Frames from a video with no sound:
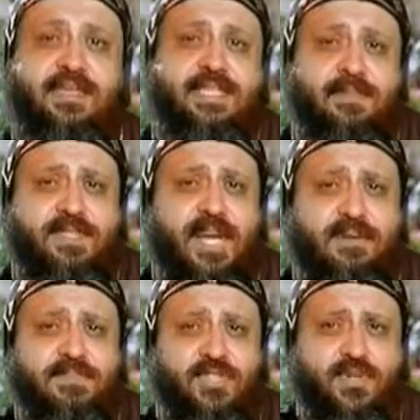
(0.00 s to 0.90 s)

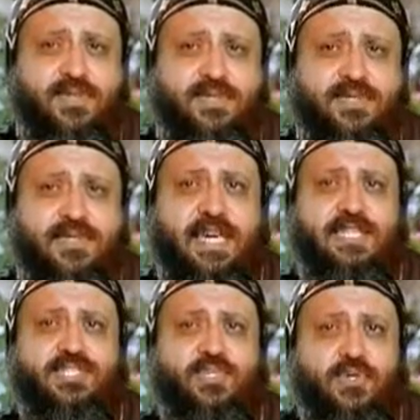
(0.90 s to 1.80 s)
Sometimes youth
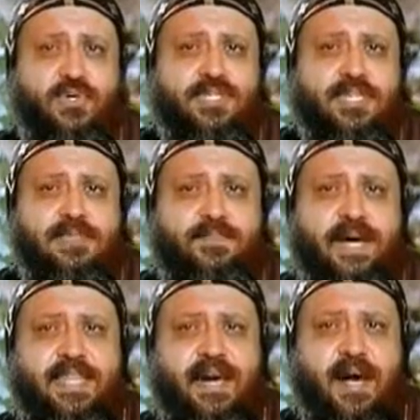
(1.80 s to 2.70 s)
get deluded
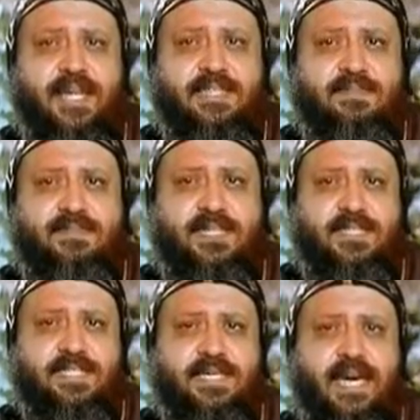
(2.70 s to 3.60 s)
by the items
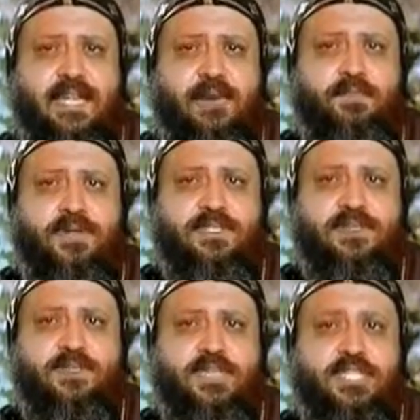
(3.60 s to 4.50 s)
on the scale
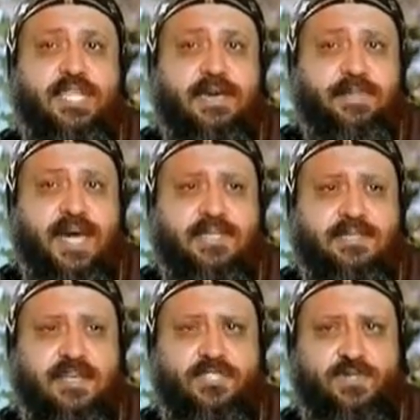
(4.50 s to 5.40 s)
upon which they
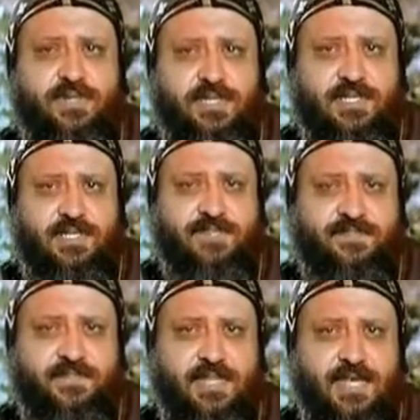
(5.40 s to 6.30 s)
base their choices.
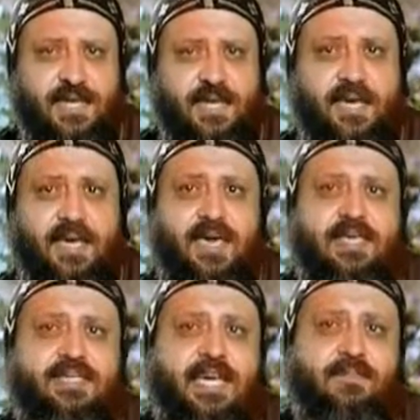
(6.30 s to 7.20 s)

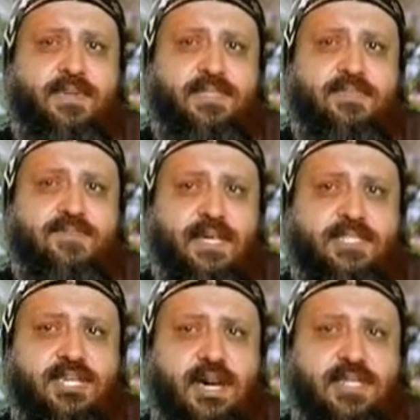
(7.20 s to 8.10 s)
Examples of
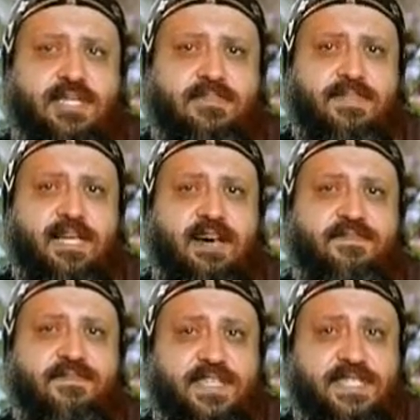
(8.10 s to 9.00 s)
such items are
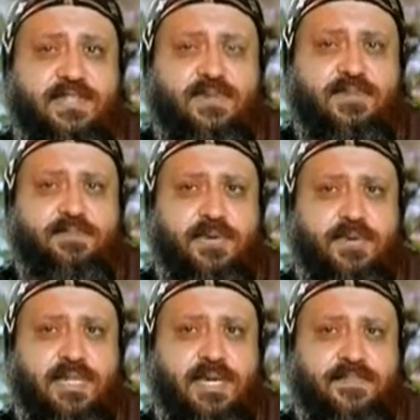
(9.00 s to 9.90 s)
physical
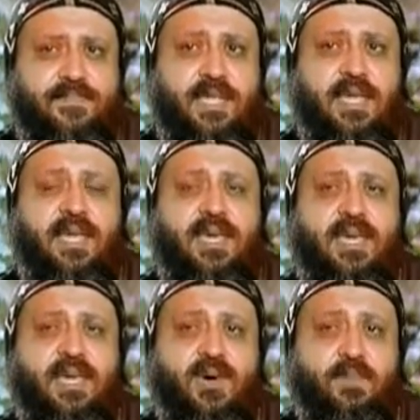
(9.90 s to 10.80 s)
beauty,
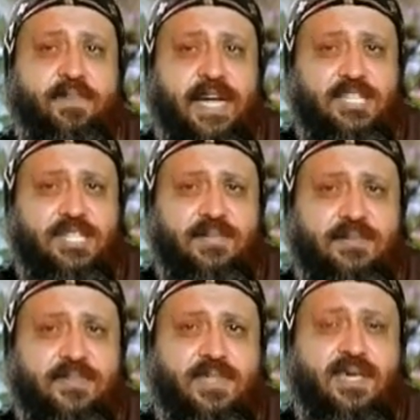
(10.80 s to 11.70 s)
compassion,